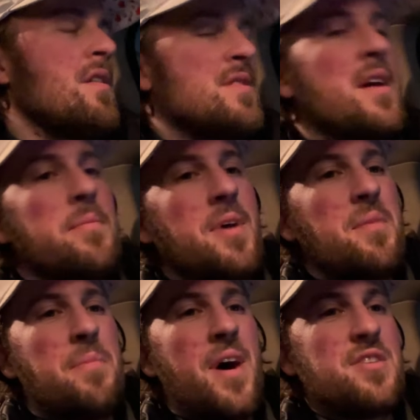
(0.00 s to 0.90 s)
It's not gonna make it
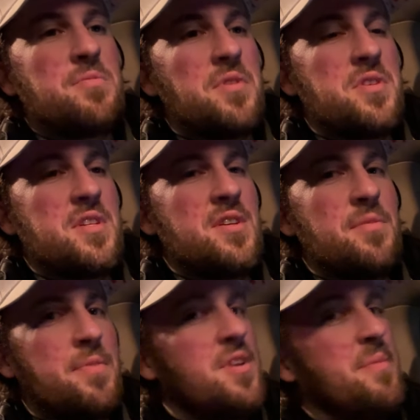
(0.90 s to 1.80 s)
impossible to steal,
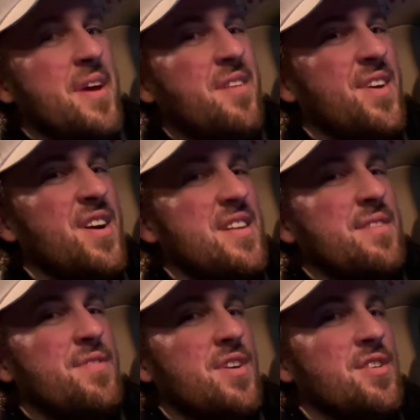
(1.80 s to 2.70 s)
but it'll make it very
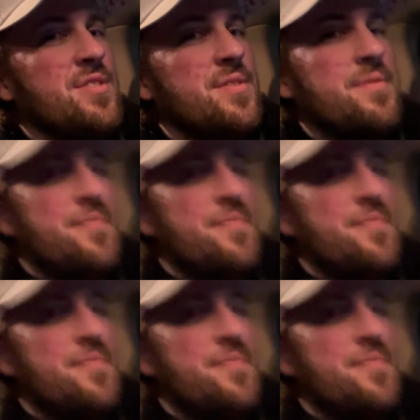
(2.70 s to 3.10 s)
difficult.